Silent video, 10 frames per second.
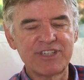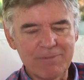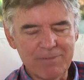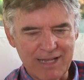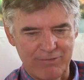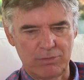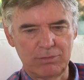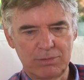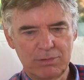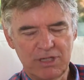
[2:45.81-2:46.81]
deep
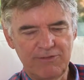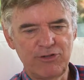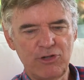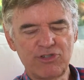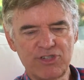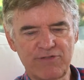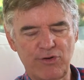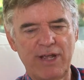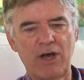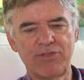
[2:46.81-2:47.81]
level, confusion is a
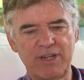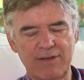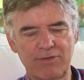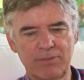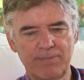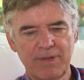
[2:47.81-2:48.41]
very healthy level.